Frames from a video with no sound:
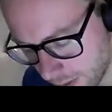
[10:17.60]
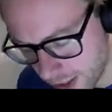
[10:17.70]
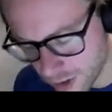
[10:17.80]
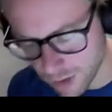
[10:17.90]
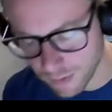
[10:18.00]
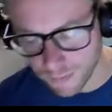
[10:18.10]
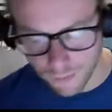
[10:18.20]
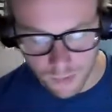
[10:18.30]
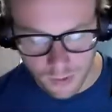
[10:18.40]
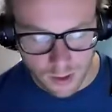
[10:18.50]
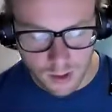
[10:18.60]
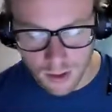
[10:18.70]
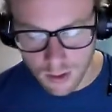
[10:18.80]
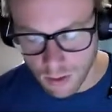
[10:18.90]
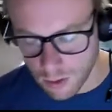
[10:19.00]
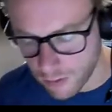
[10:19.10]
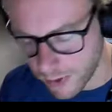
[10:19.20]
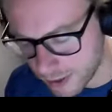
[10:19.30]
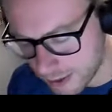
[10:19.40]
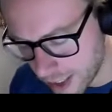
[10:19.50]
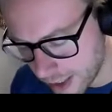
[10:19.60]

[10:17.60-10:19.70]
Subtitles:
by 2. Or we could say